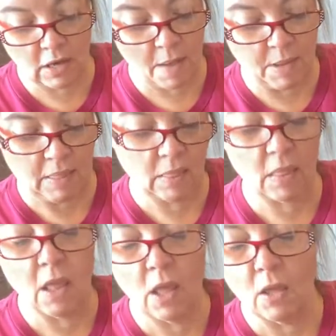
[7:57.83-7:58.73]
I mean,
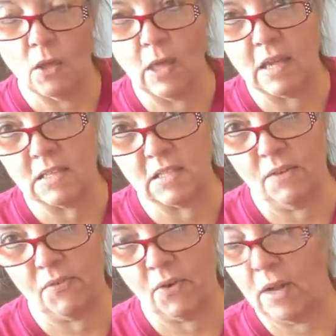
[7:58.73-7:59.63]
you get different